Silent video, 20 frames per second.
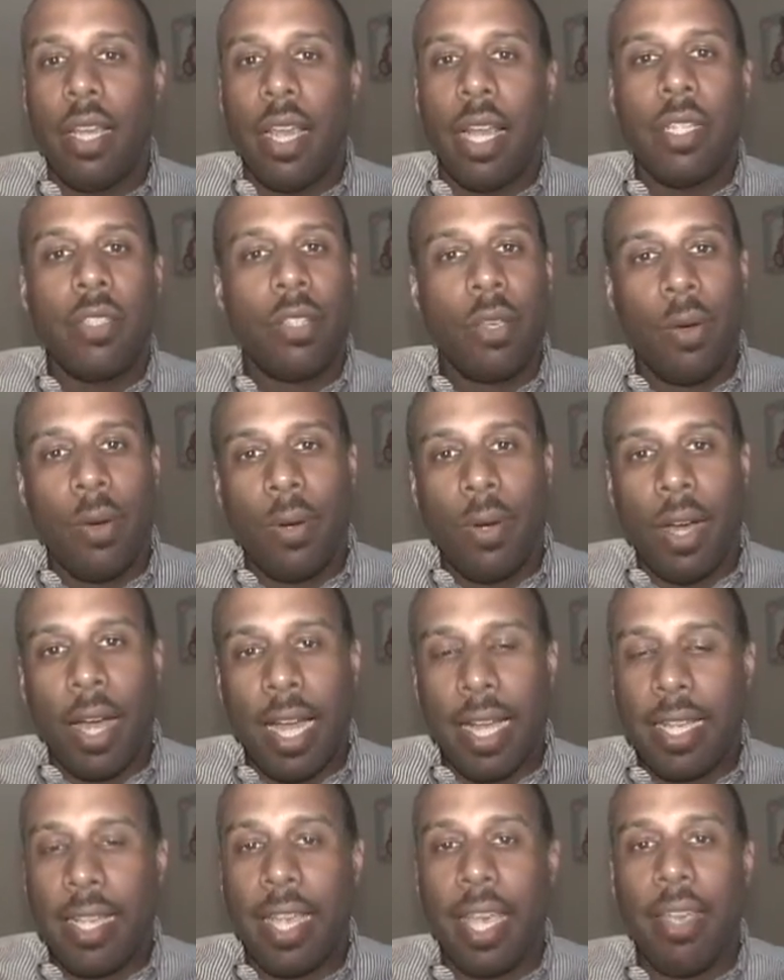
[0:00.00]
And so
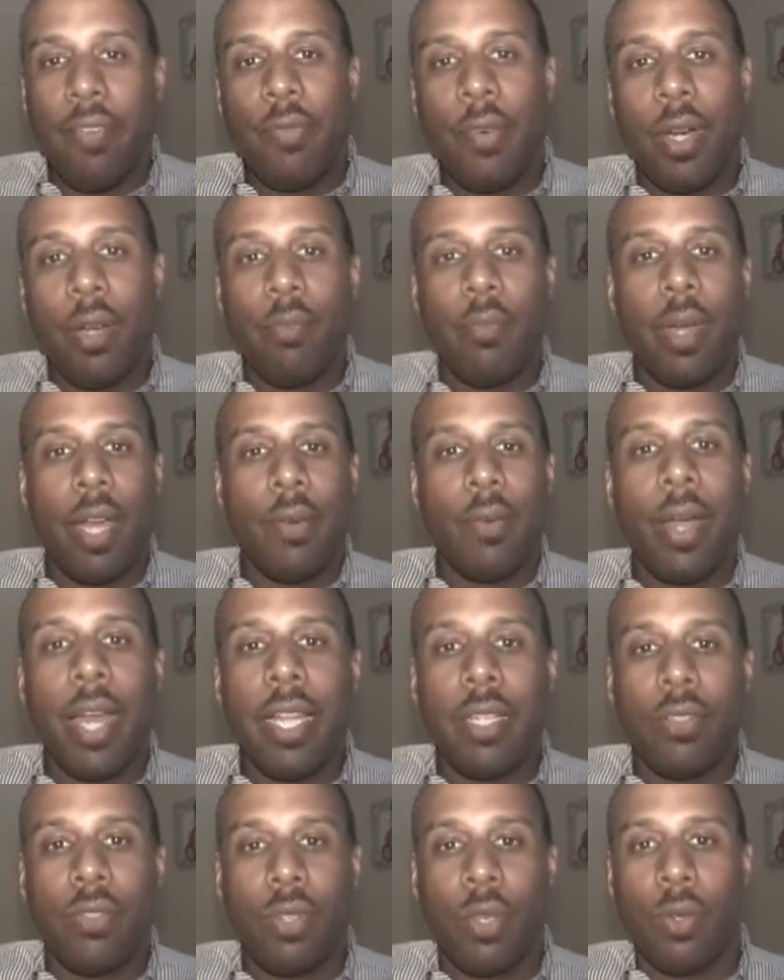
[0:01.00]
I gave up my
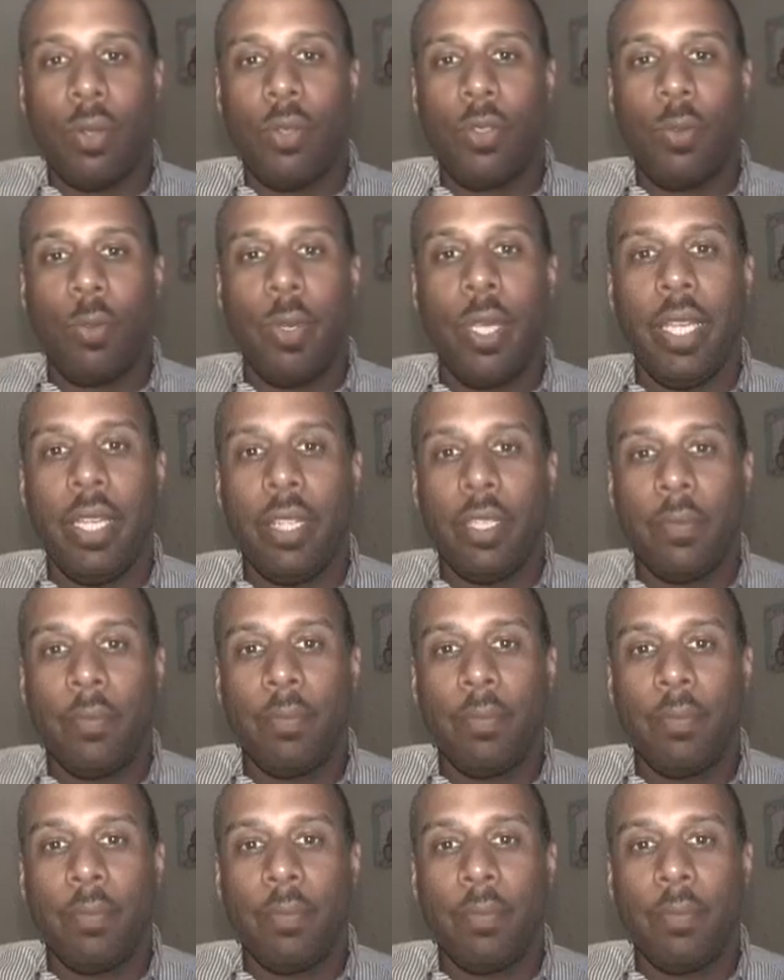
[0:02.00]
rights, so to speak.